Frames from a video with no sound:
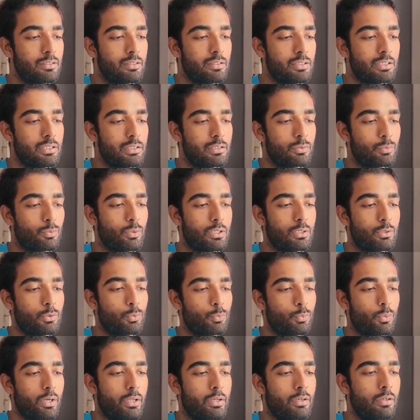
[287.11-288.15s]
equal to
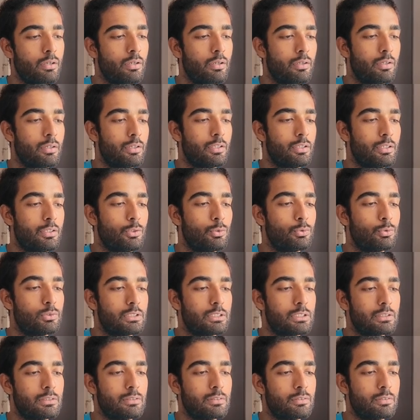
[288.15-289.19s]
1
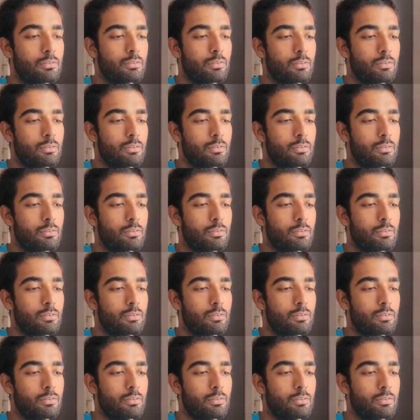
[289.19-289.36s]
using